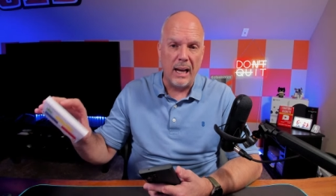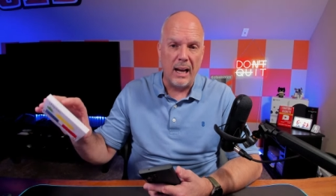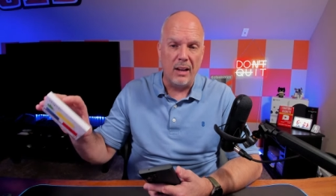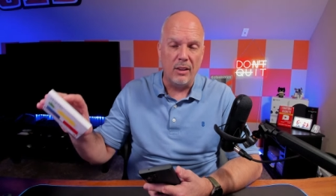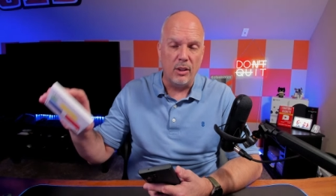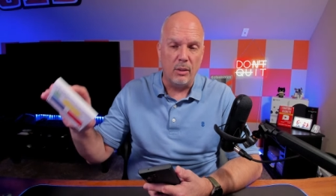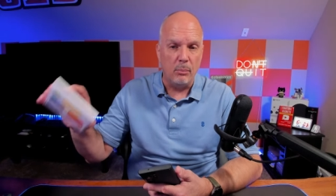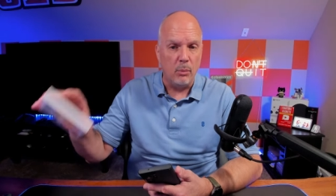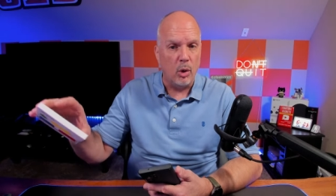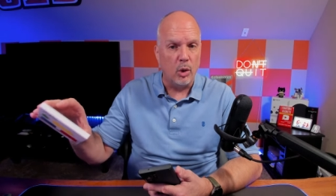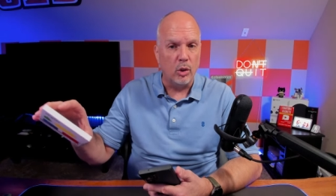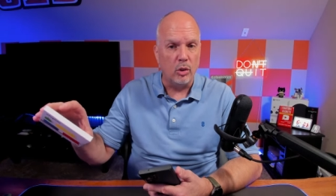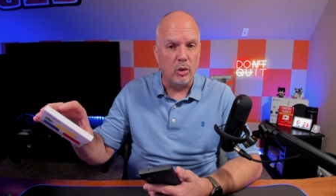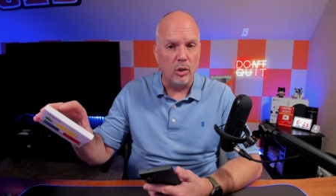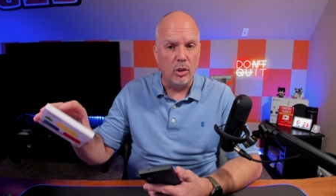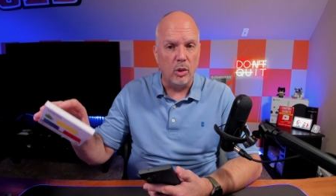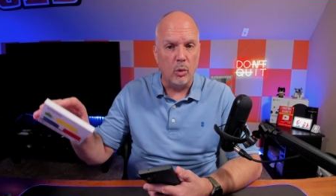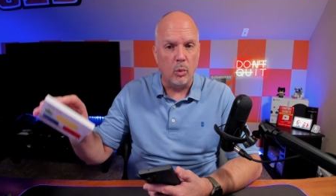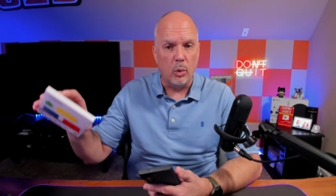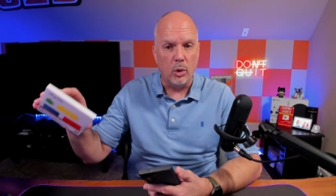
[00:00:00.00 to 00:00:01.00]
how the
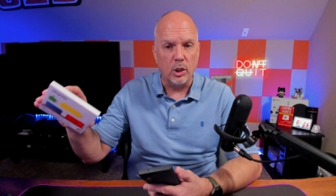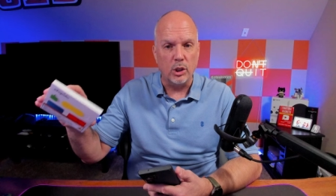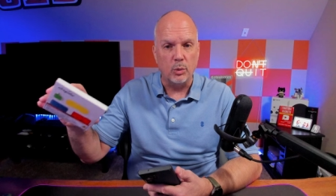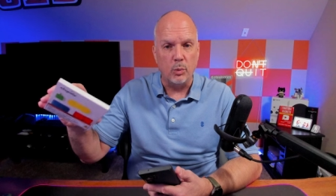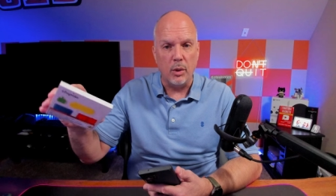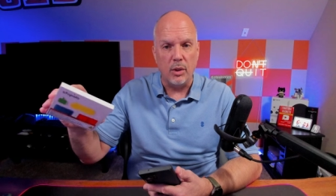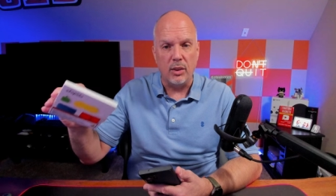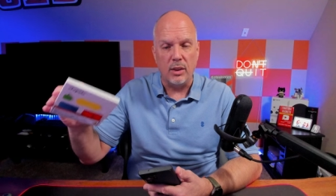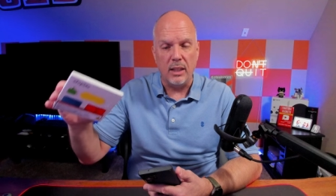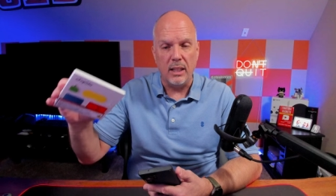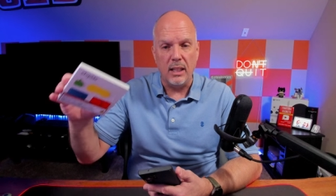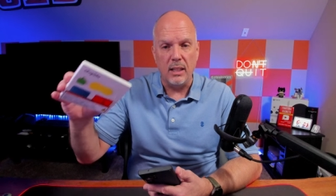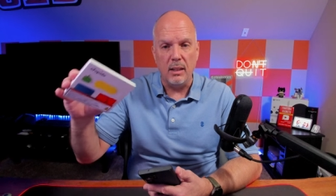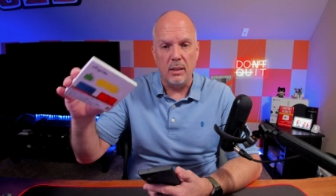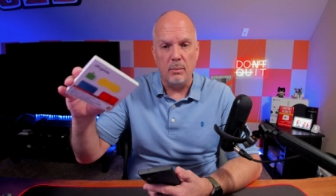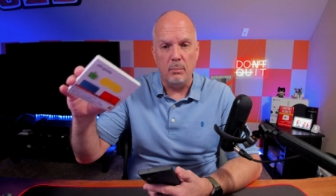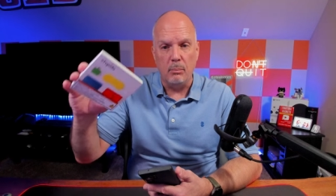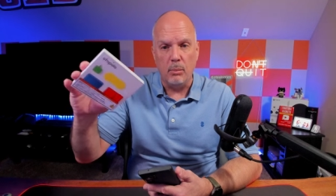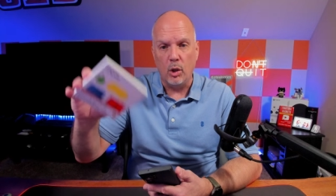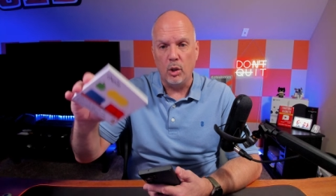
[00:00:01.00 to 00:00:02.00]
Motorola works with
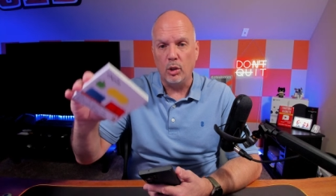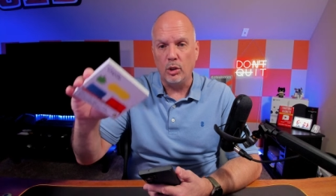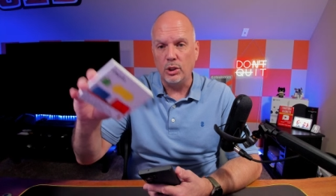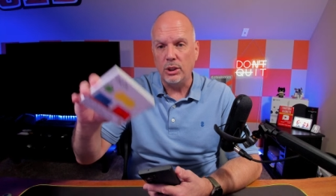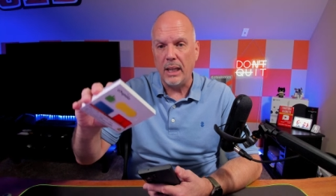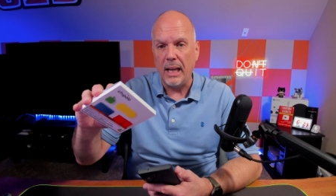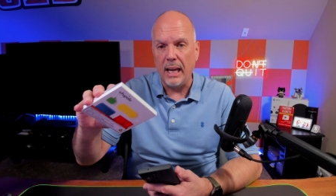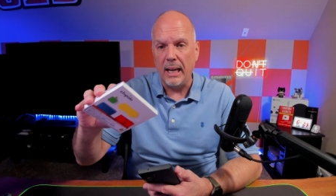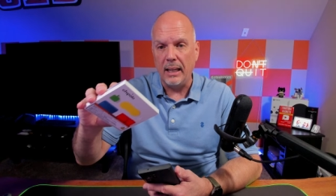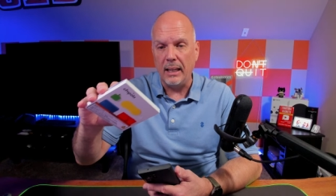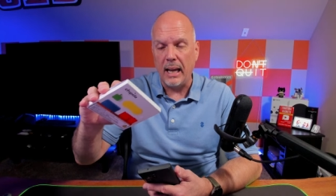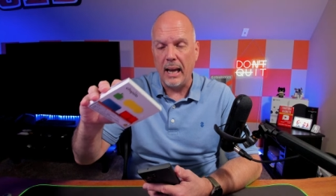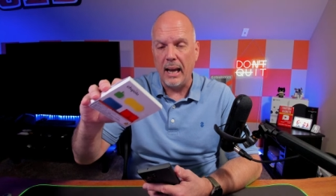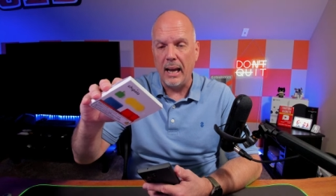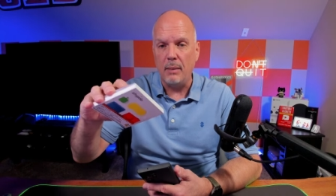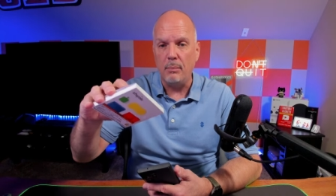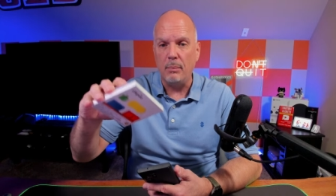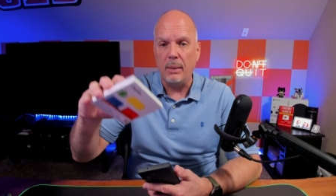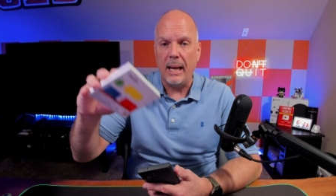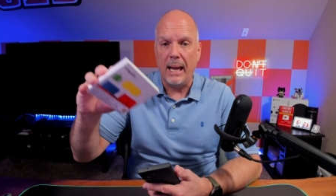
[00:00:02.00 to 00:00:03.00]
the Moto Tag
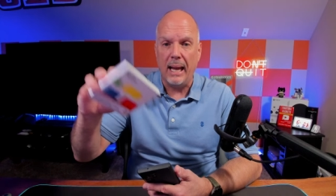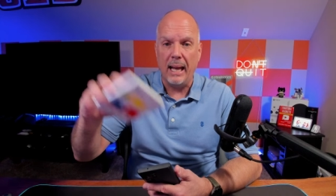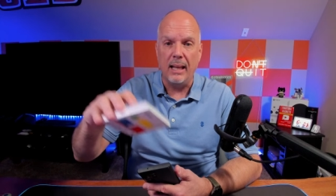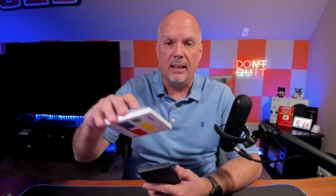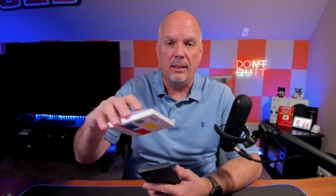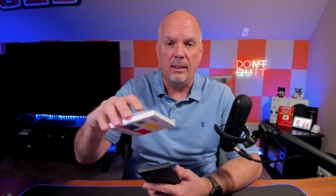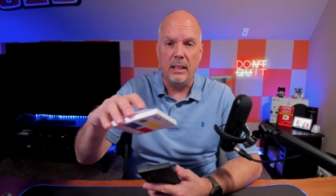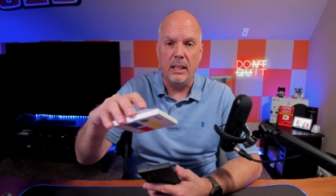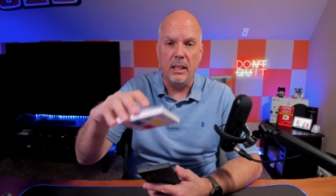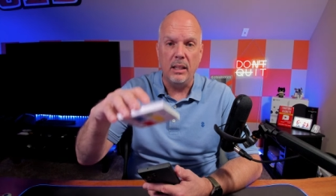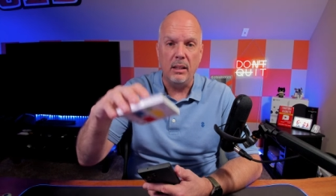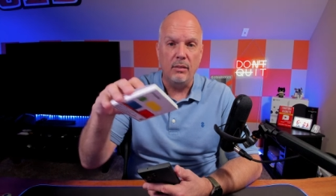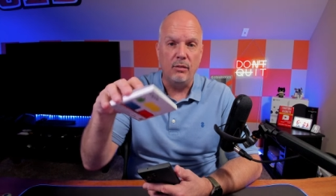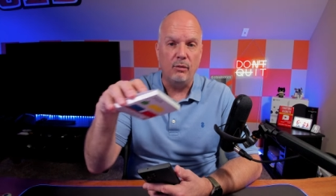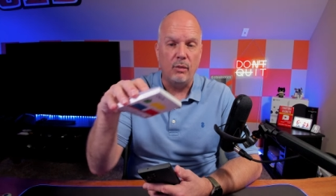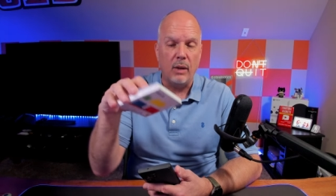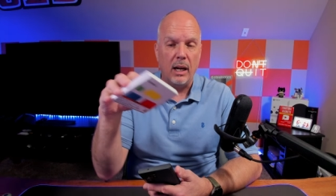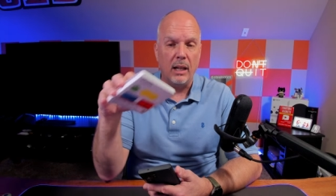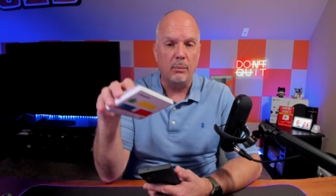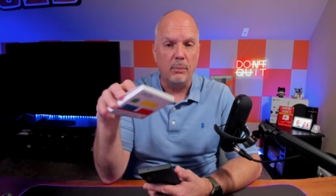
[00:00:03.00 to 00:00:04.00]
app and the
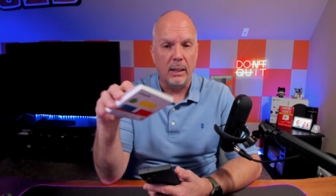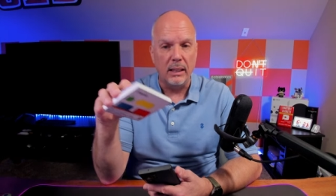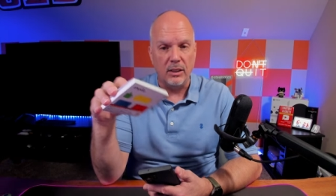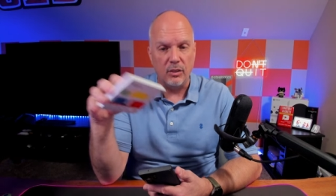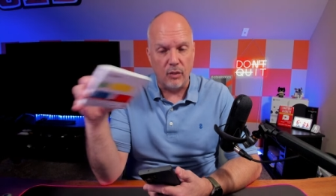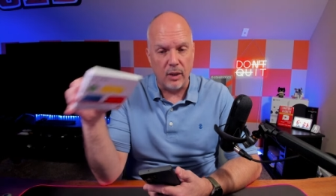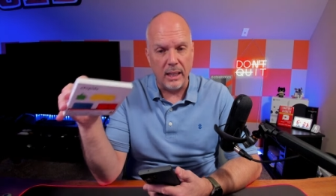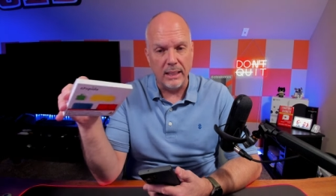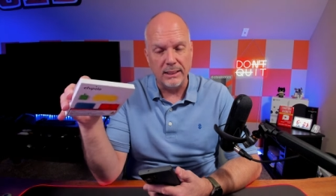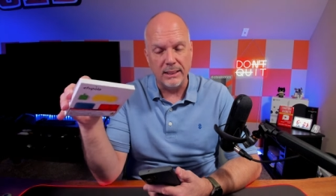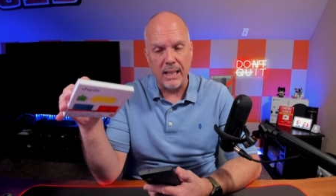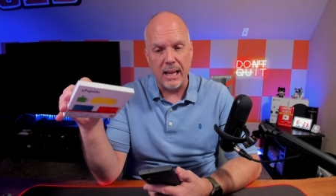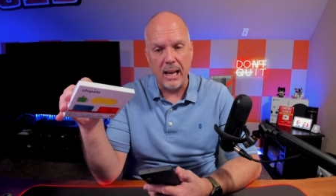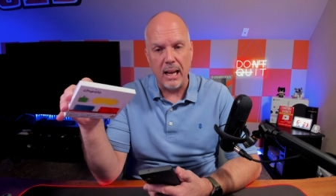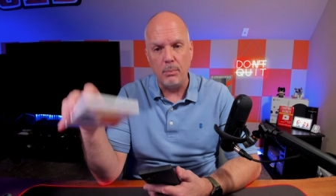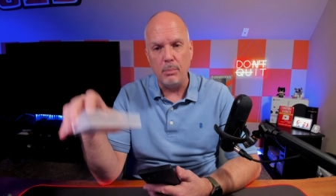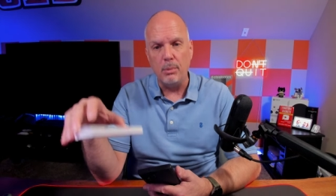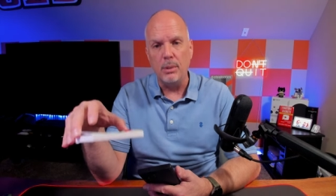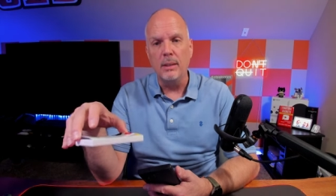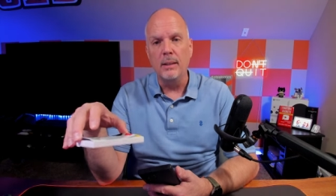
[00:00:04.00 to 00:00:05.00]
Find My Device
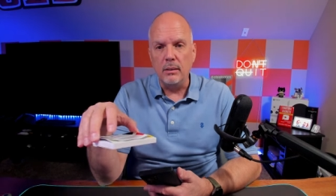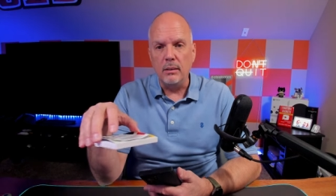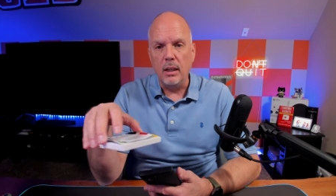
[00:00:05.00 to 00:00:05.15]
app.